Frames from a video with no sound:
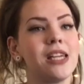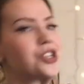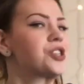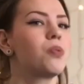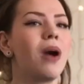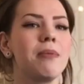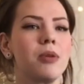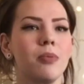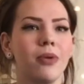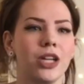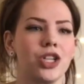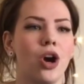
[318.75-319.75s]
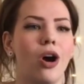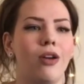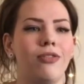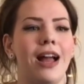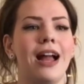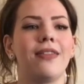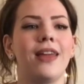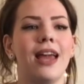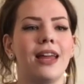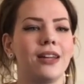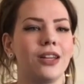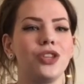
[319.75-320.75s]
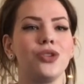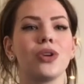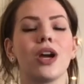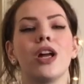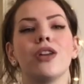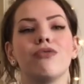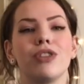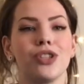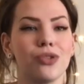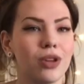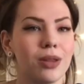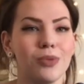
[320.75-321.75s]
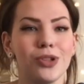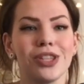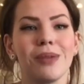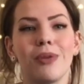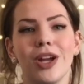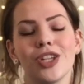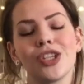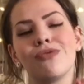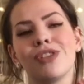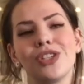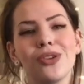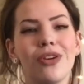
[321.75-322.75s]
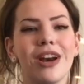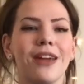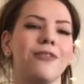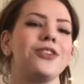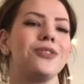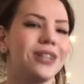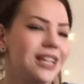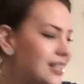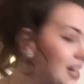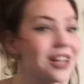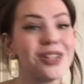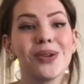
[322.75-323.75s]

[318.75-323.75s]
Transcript: Just wipe your brush off and then you can restore them using the brush restorer if you need.